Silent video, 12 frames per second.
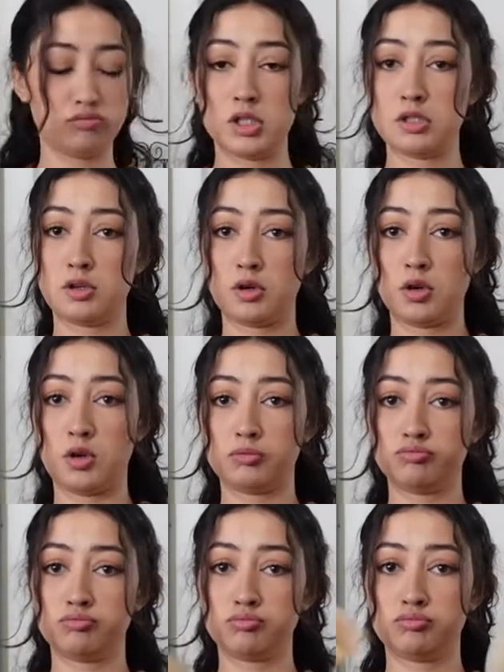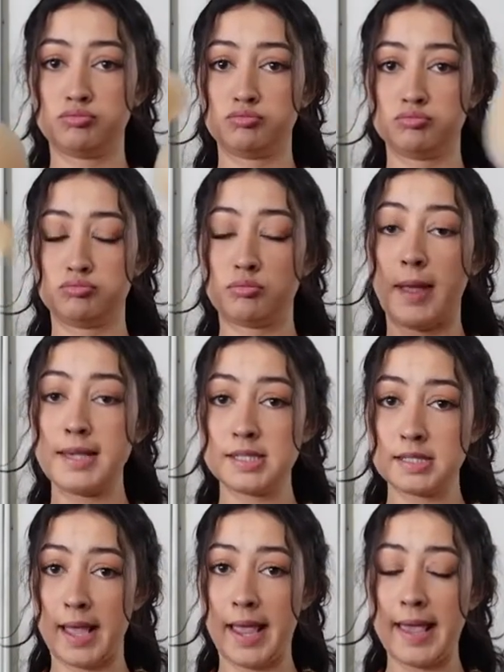These good old
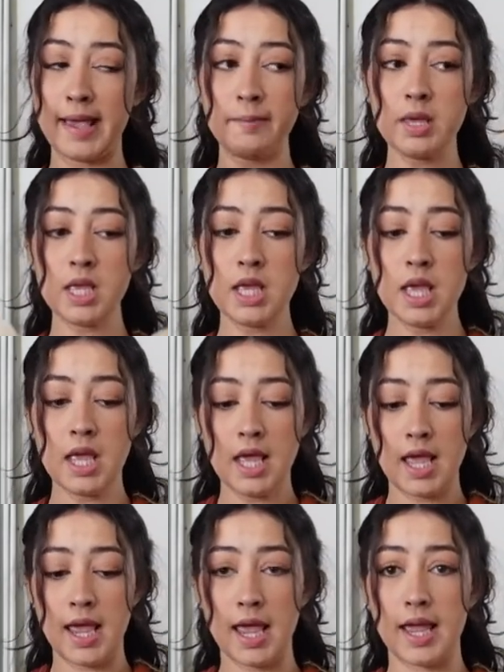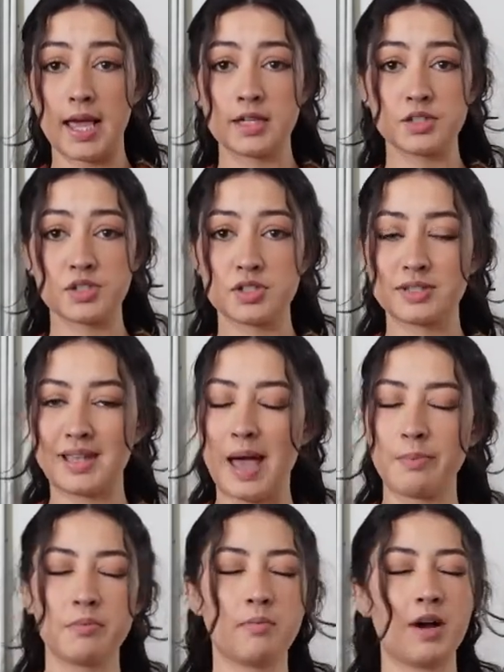pieces of ham. And just
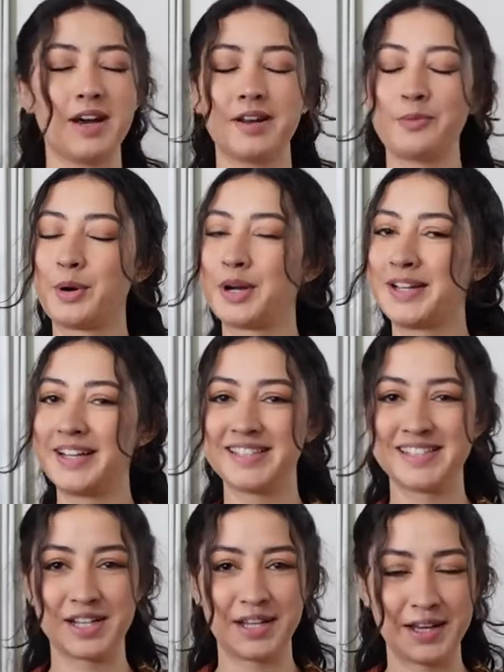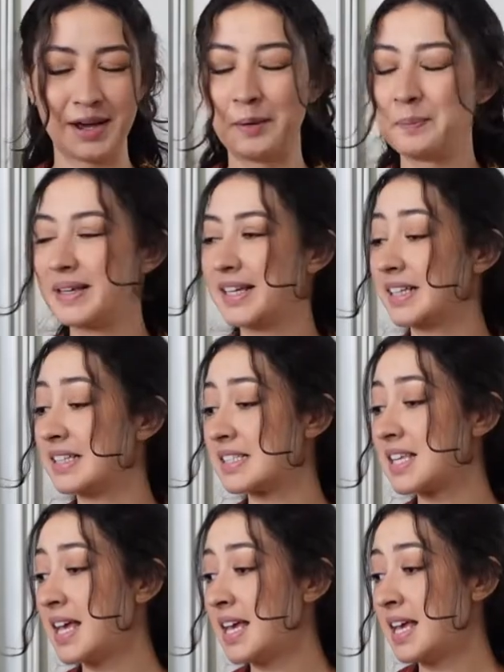slap them on and we're good to go
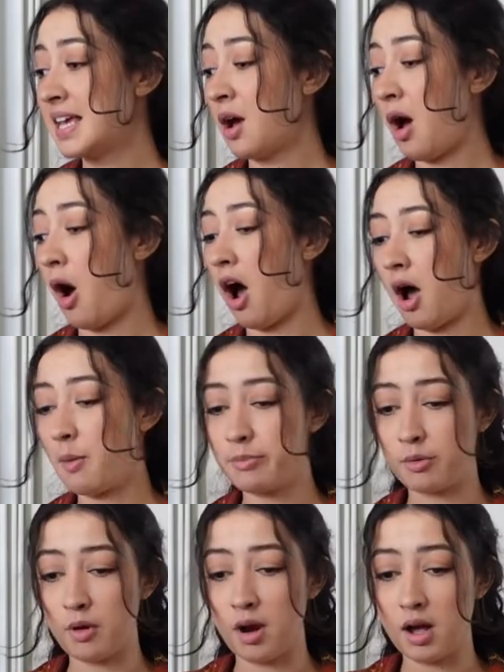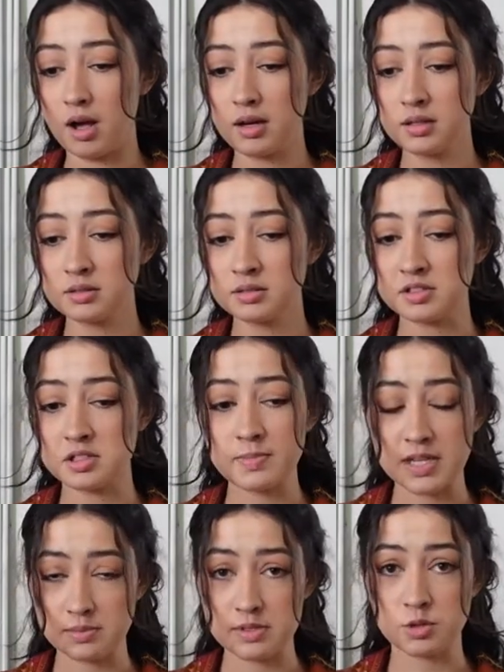because a bra just
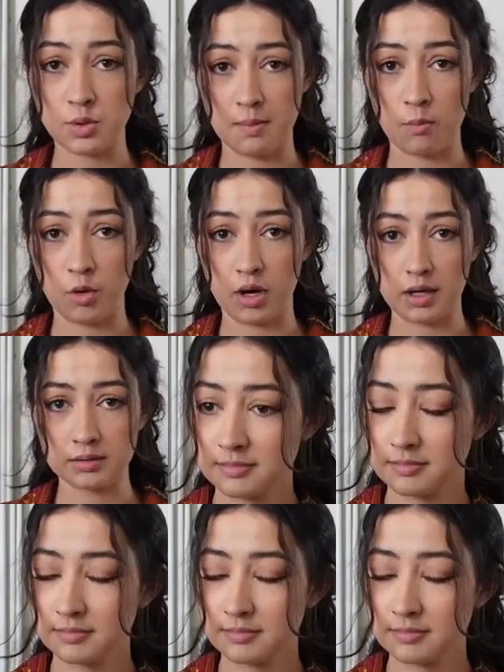makes me sweat more.